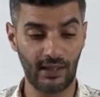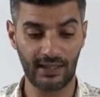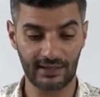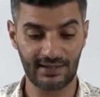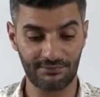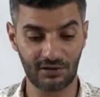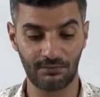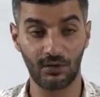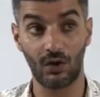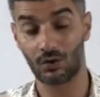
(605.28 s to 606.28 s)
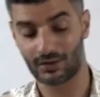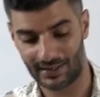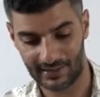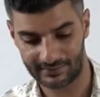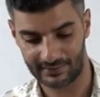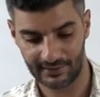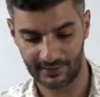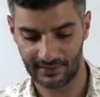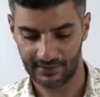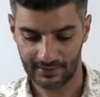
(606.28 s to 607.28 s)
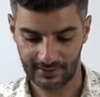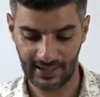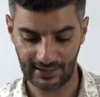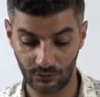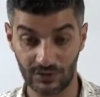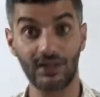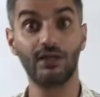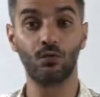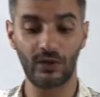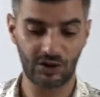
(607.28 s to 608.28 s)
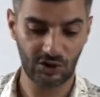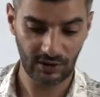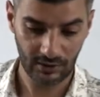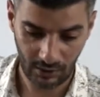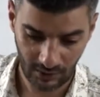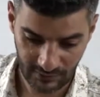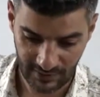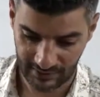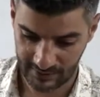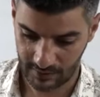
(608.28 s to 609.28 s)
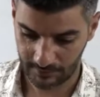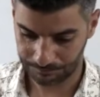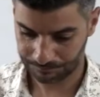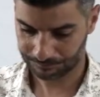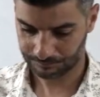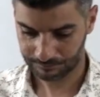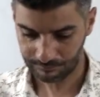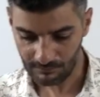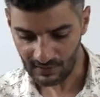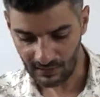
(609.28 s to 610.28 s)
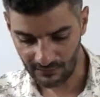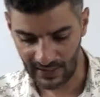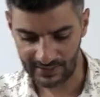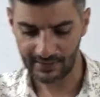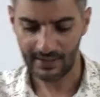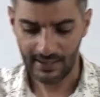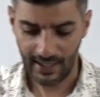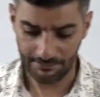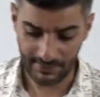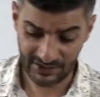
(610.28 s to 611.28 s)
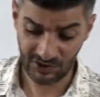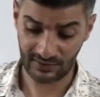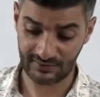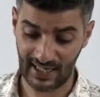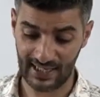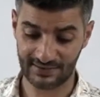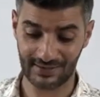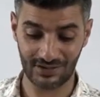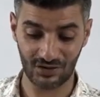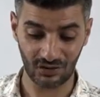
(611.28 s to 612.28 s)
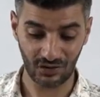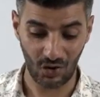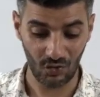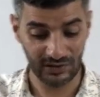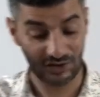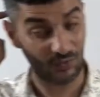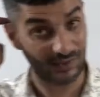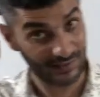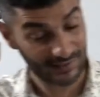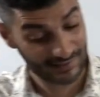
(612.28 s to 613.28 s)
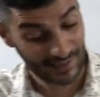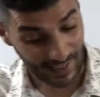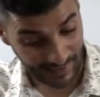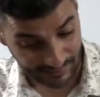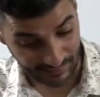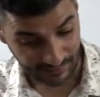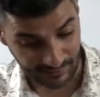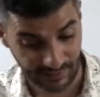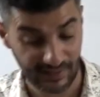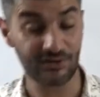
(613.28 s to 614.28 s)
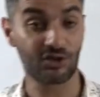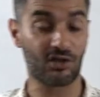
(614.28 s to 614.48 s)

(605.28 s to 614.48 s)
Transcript: are acceptable or correct in language, in which context. Then, a major task is not only to understand the nature